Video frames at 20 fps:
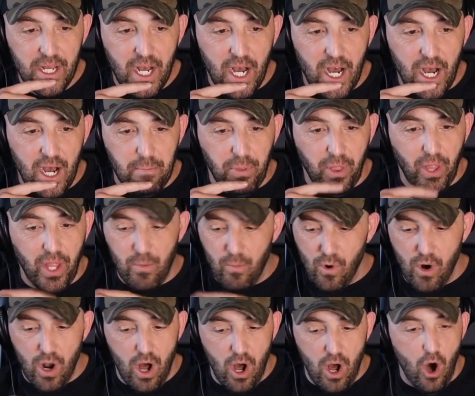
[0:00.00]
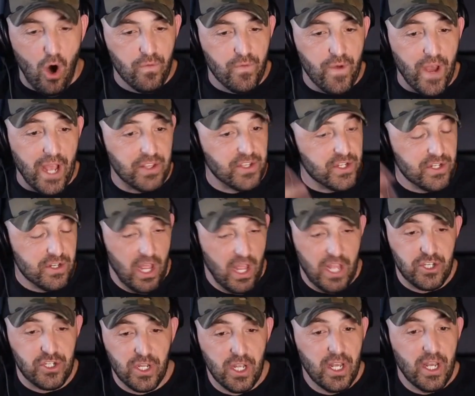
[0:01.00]
playing. We're all vets, and
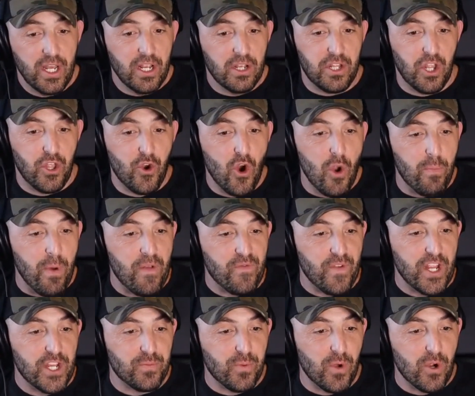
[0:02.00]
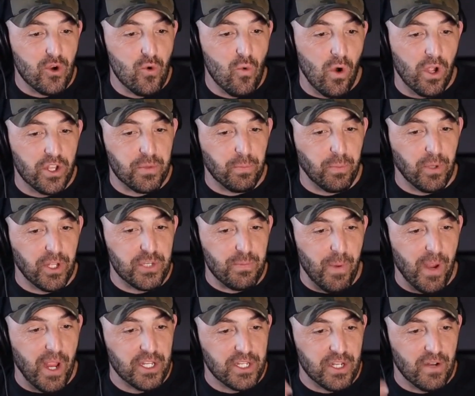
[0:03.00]
that's because I threw up on Facebook who wants to play
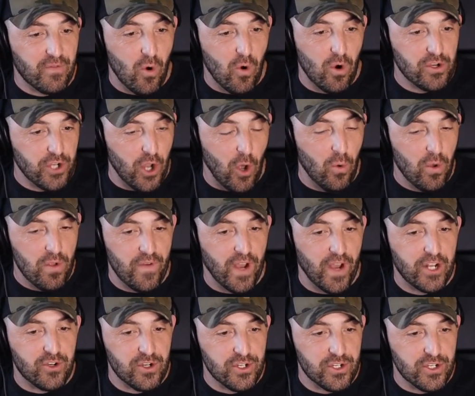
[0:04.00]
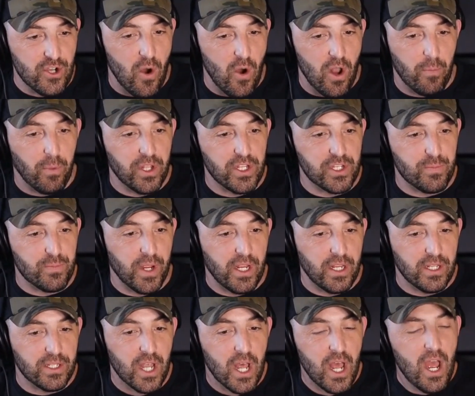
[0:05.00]
spades, and of course only veterans know how to play
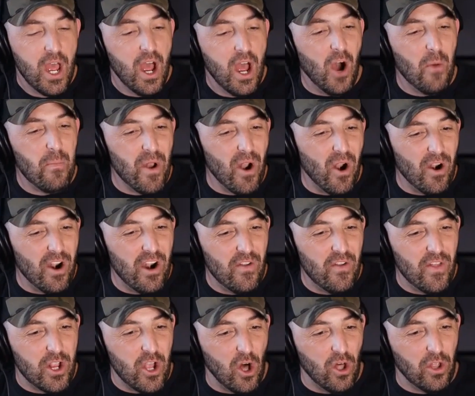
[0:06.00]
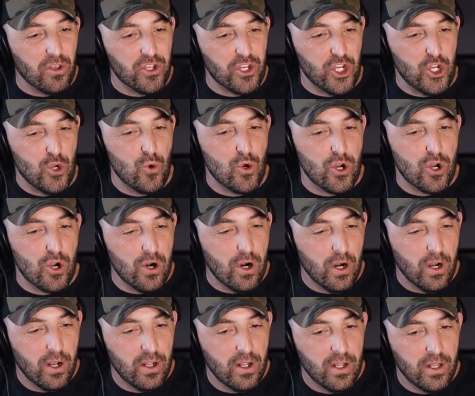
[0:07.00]
spades. Up in our area they call it euchre,
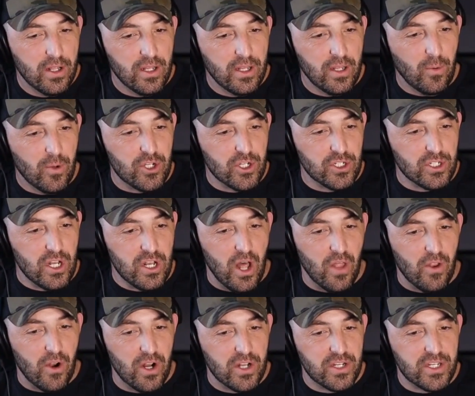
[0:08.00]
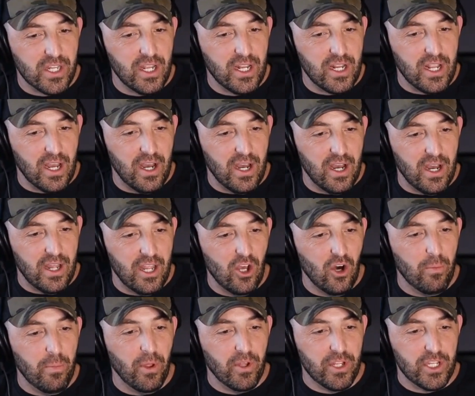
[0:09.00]
which is another. It's like
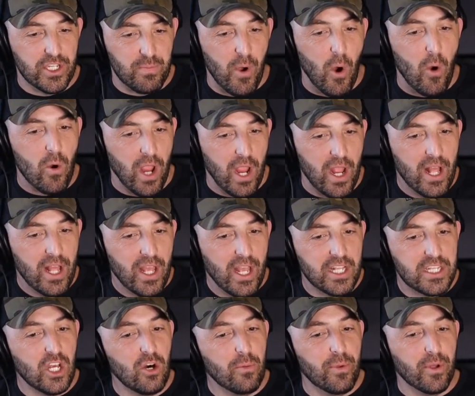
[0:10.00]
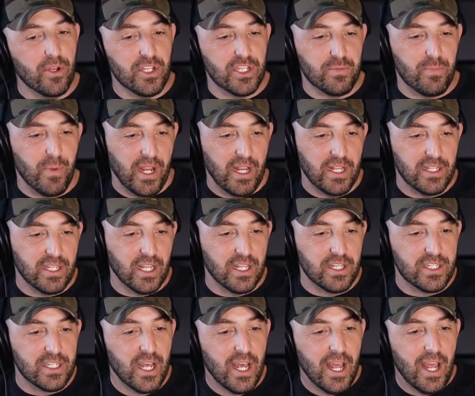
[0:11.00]
hillbilly. Okay, it's hillbilly
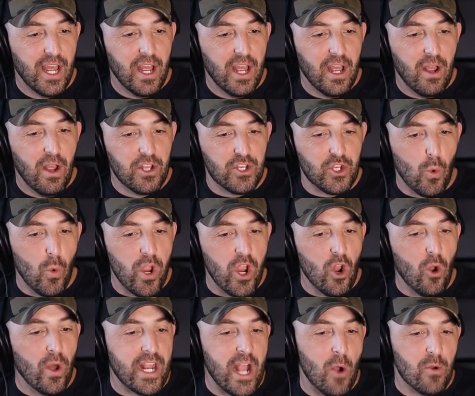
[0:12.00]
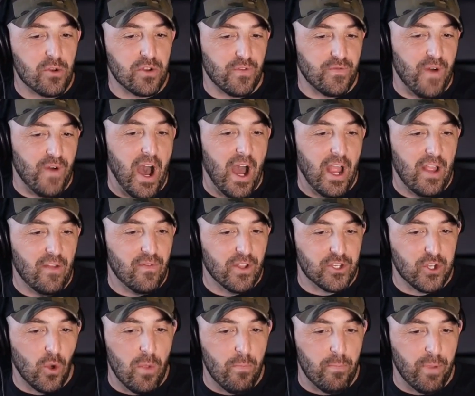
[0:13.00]
spades. We can only count to 5. It's
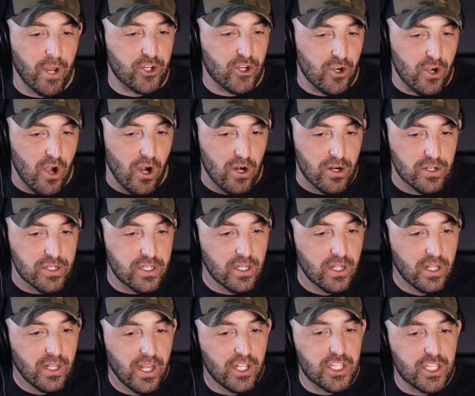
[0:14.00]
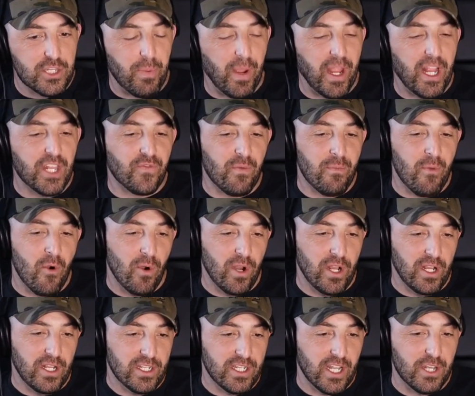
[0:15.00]
only picture cards. It's spades for
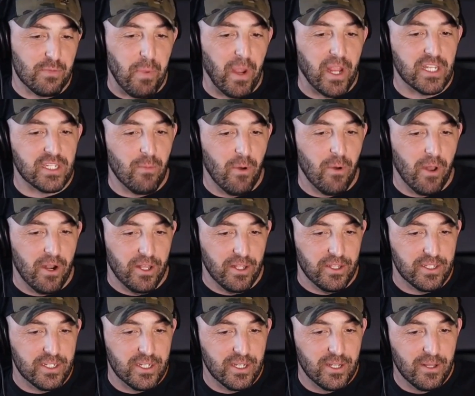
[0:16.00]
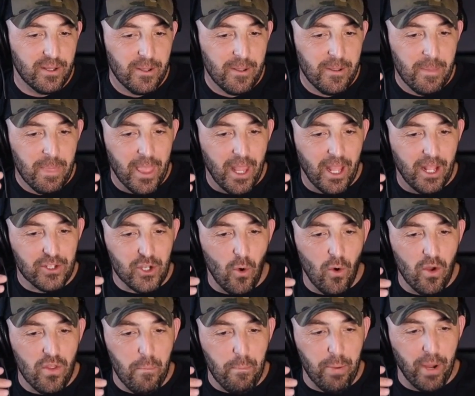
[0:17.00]
Marines. That's basically what it is. It's only
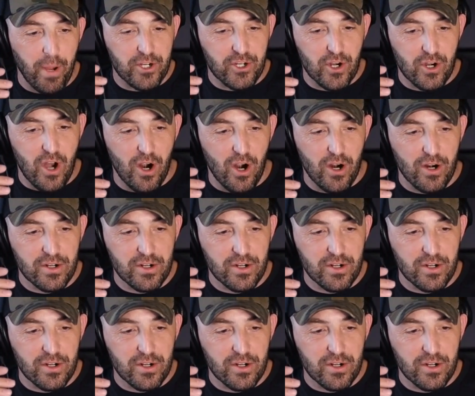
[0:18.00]
the picture cards.